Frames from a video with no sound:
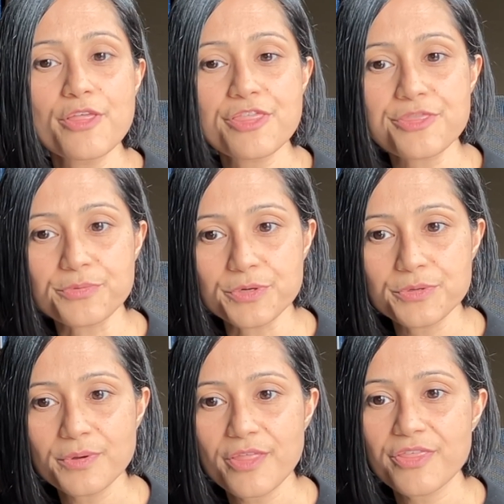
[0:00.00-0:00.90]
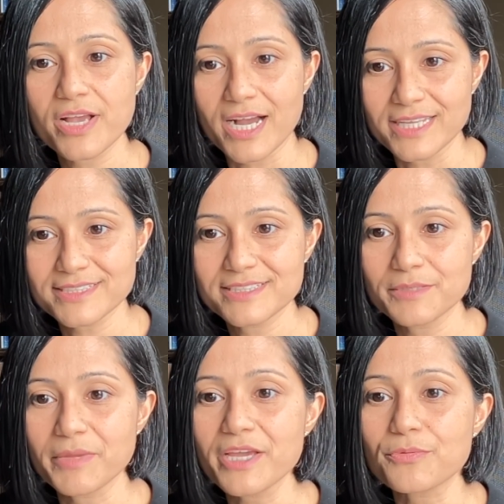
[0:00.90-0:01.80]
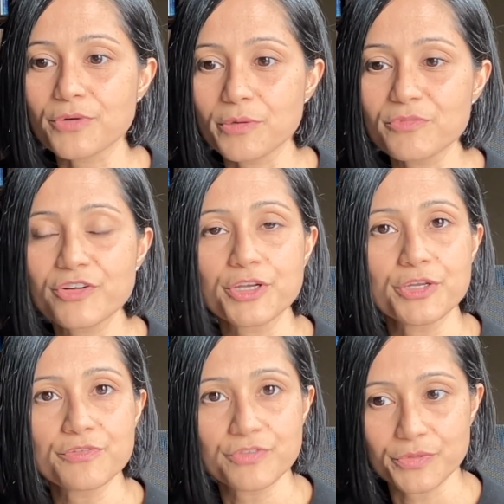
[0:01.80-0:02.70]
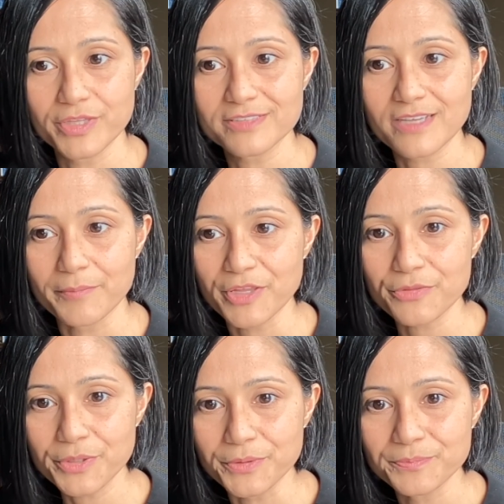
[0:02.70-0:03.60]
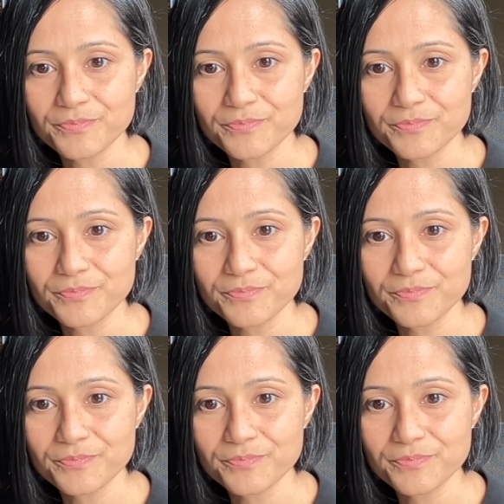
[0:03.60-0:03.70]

through the gut to make room for new food that's coming through.